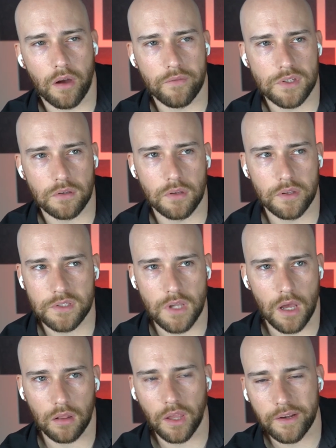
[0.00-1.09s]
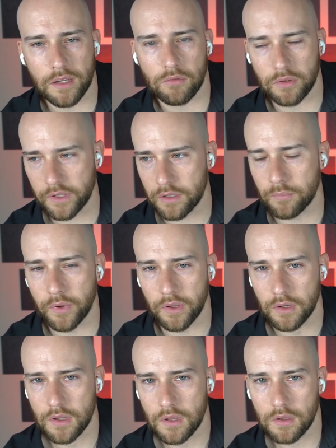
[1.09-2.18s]
Obviously it's not lightning related,
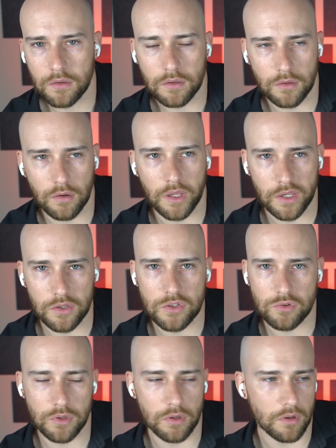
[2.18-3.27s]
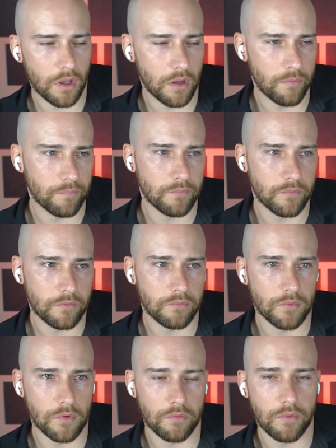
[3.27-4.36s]
but yeah, you know, industry,
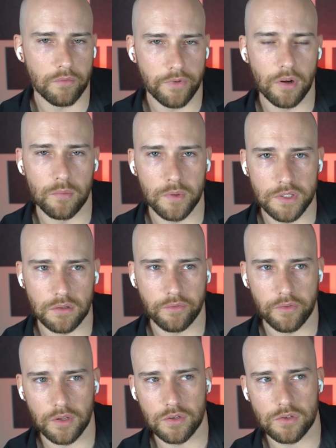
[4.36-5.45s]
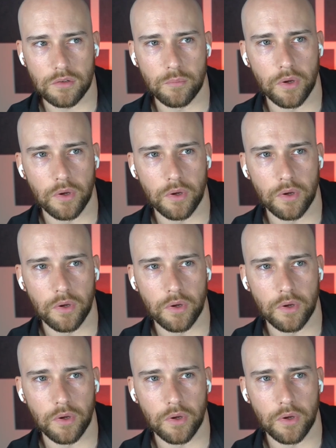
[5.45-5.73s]
you know, a very big deal for the industry.